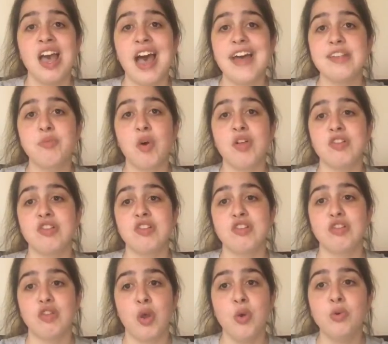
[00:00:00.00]
as well as
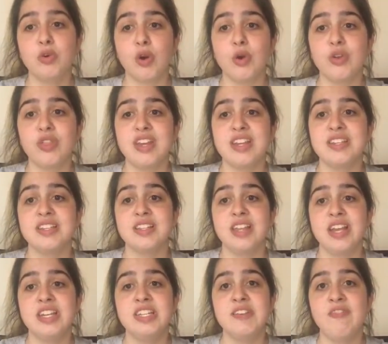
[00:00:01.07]
slow growth and
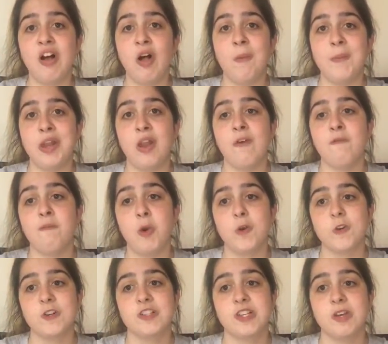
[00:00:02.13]
delayed development of
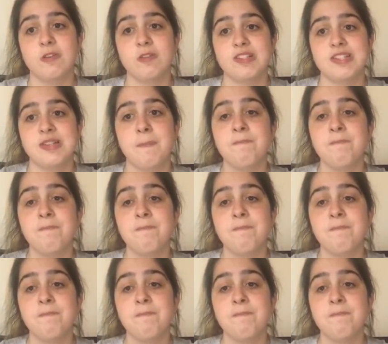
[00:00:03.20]
motor skills.